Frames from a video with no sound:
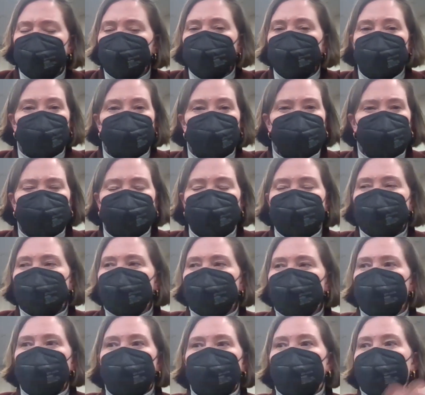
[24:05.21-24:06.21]
Someone had said
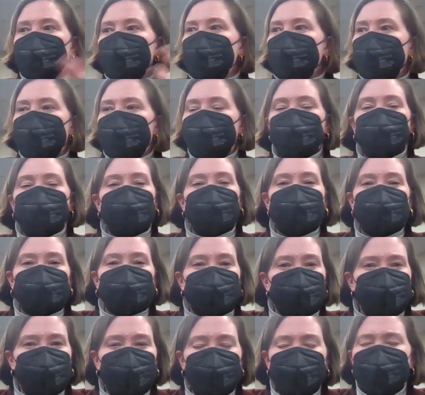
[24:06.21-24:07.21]
they were going to make it a
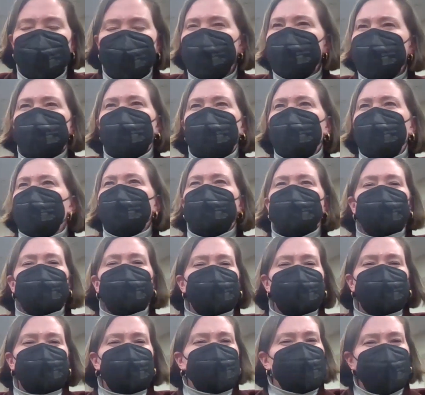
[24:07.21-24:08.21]
project for, I think it was 4th
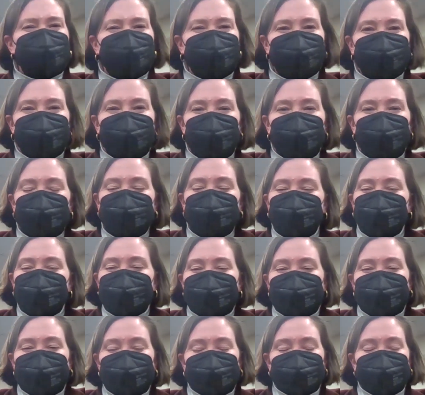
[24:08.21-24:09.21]
grade or something like that, which is
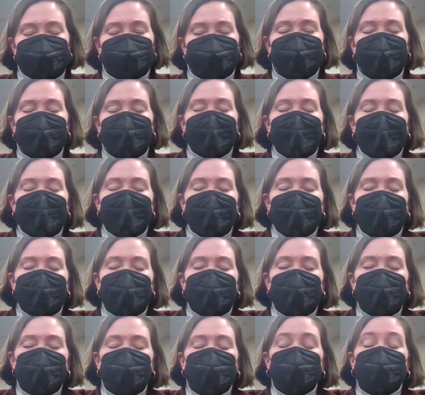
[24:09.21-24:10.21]
fantastic.
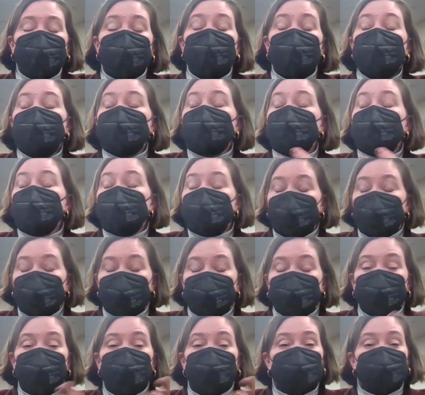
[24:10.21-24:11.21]
But do spread
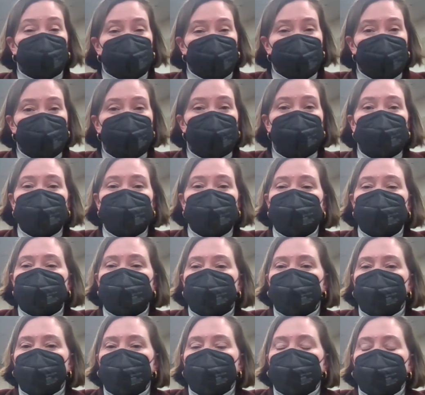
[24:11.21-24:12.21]
the word with your neighbors and
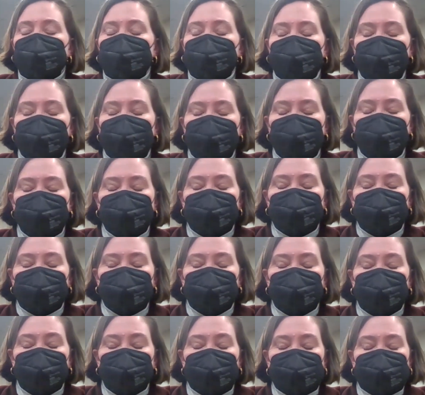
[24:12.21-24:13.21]
so forth, you
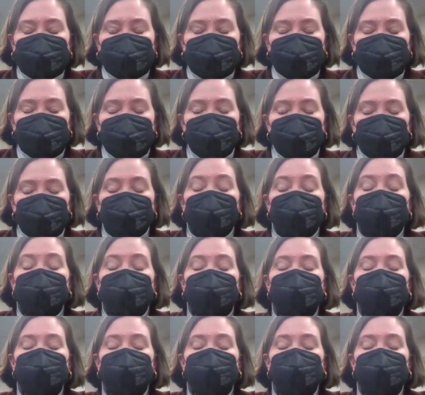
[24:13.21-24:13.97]
know, across the town.